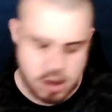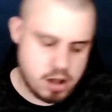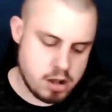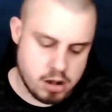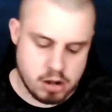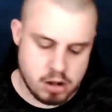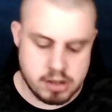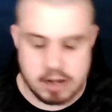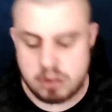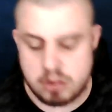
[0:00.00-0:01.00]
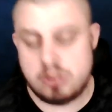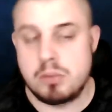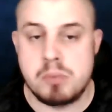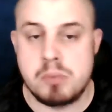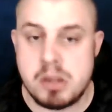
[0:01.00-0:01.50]
that could have
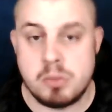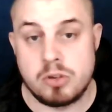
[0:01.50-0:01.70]
done me and my